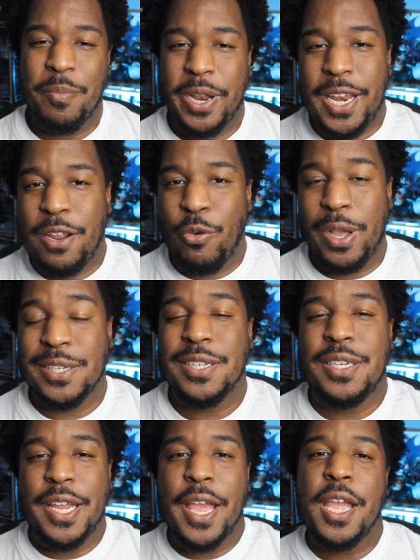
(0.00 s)
But anyway,
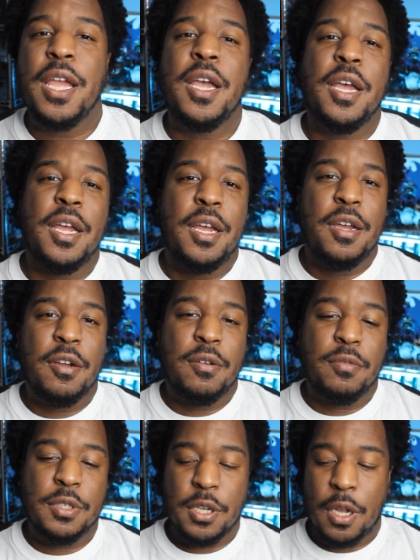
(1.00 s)
today
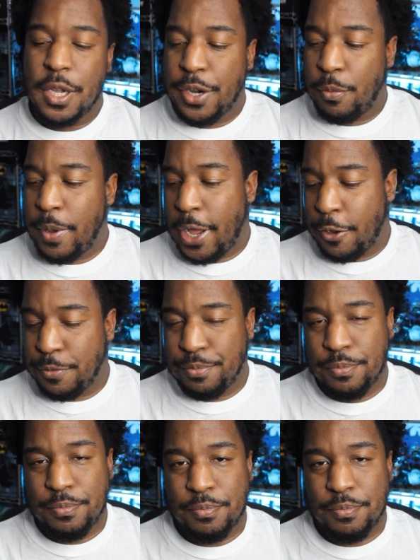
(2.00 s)
we're talking about